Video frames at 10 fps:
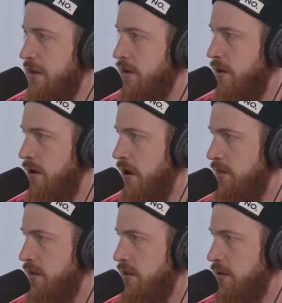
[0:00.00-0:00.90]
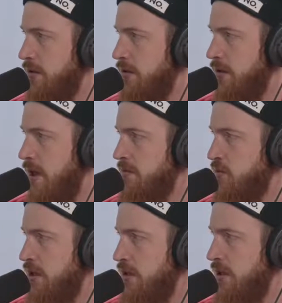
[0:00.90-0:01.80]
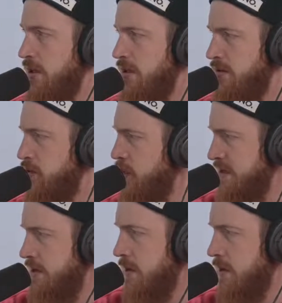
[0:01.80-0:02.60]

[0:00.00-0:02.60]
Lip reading: on Ivy Games Weekly 2 weeks ago.